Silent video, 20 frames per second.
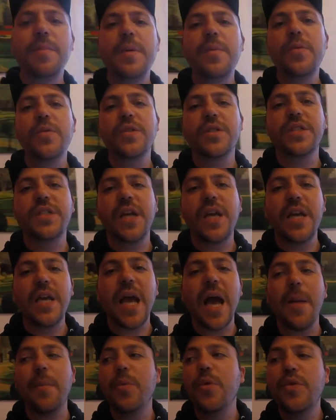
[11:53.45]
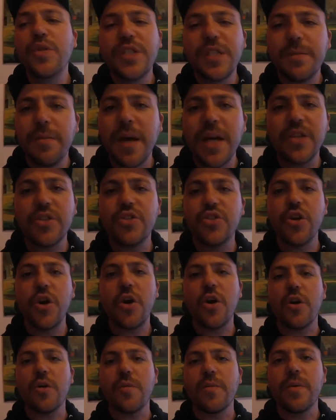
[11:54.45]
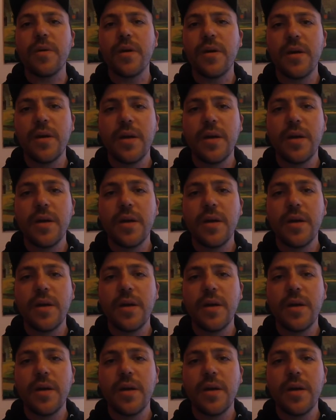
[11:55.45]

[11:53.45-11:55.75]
people say, I'm losing my job.